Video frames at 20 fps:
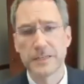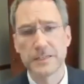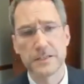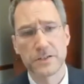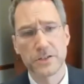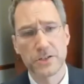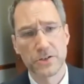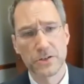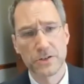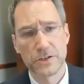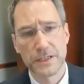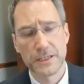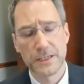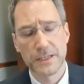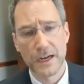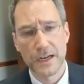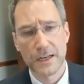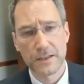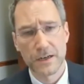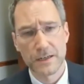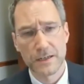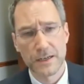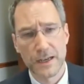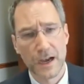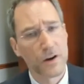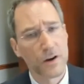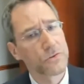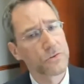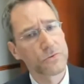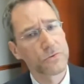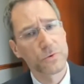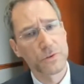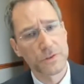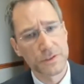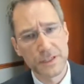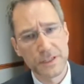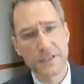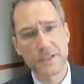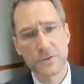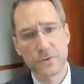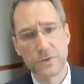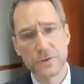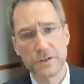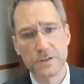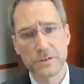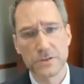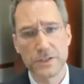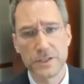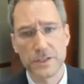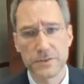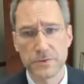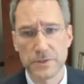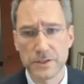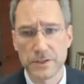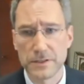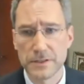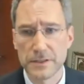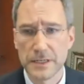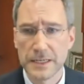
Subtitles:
and security dialogue now will need to include Israel.